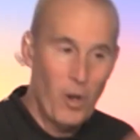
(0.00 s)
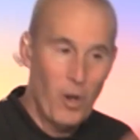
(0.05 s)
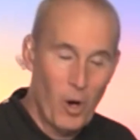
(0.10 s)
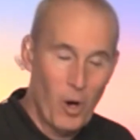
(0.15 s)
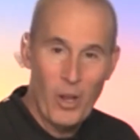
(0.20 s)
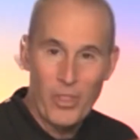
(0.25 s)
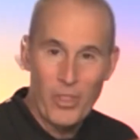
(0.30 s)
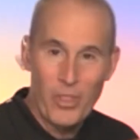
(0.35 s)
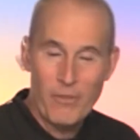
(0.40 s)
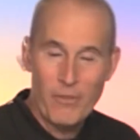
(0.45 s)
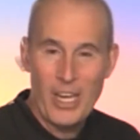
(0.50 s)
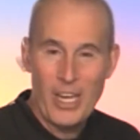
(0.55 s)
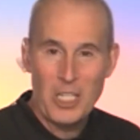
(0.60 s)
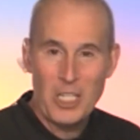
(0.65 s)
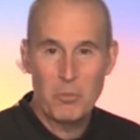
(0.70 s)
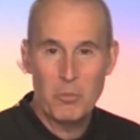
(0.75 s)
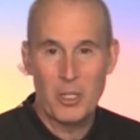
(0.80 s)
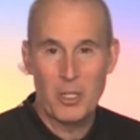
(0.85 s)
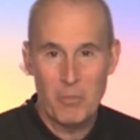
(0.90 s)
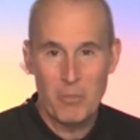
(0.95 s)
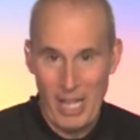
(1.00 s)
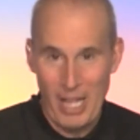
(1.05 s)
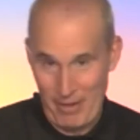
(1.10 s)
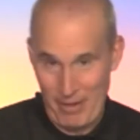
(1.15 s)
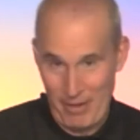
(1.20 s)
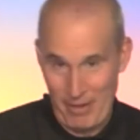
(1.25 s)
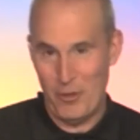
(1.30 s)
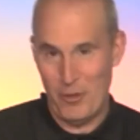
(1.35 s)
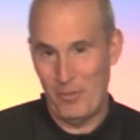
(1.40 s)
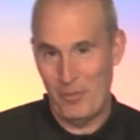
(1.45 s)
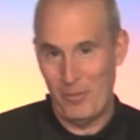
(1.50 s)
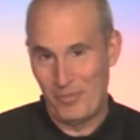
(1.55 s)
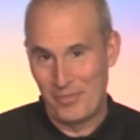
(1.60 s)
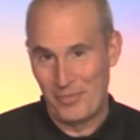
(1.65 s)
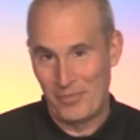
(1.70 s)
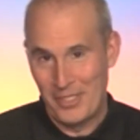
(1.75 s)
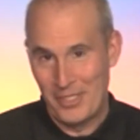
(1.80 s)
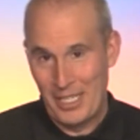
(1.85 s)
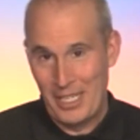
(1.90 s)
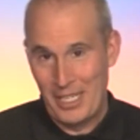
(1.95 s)
on the Facebook platform.
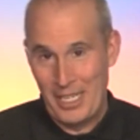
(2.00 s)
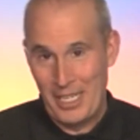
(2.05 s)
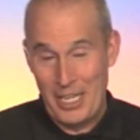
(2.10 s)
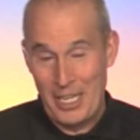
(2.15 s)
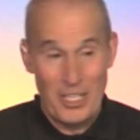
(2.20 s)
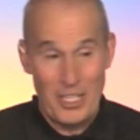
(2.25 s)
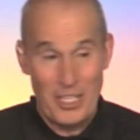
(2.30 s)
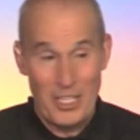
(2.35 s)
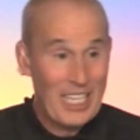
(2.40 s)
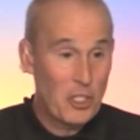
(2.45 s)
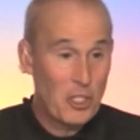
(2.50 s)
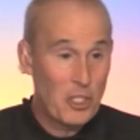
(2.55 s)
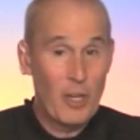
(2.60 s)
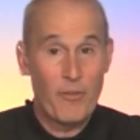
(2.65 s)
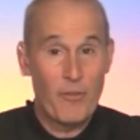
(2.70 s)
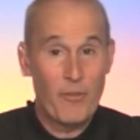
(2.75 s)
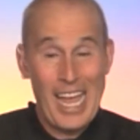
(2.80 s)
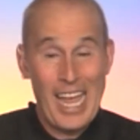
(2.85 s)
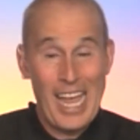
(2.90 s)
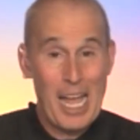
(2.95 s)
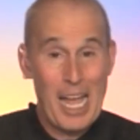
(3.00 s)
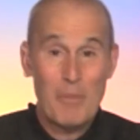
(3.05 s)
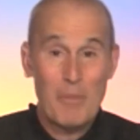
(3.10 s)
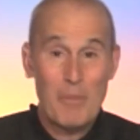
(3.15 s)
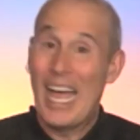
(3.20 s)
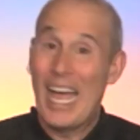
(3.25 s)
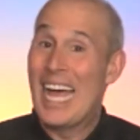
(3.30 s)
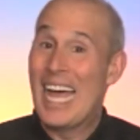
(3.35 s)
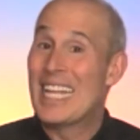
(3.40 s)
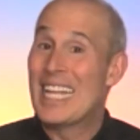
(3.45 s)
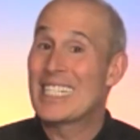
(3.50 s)
That's good for them.